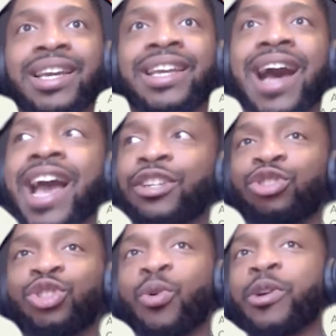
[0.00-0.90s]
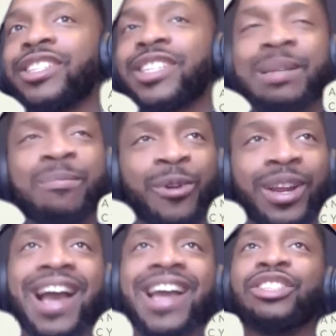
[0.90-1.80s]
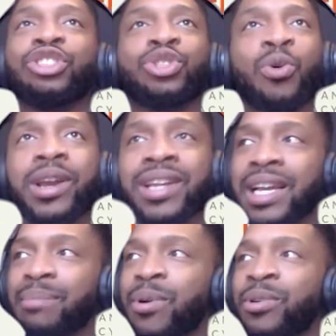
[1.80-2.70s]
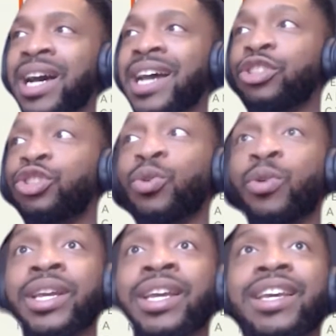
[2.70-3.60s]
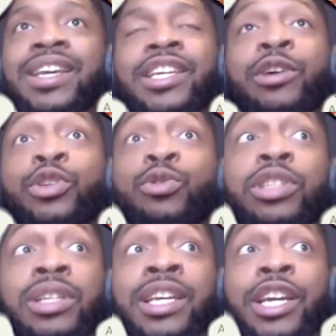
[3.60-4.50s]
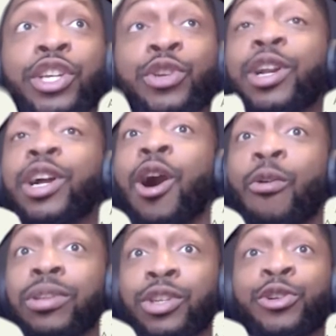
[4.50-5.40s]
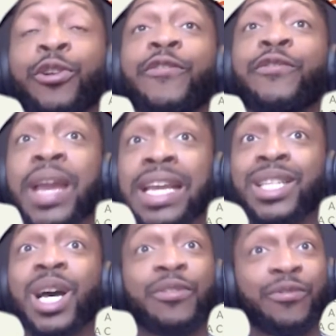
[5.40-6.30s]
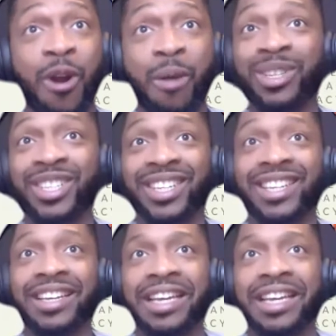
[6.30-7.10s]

And I enjoy the teamwork. I enjoy that component. I enjoy, usually you're the face of pharmacy.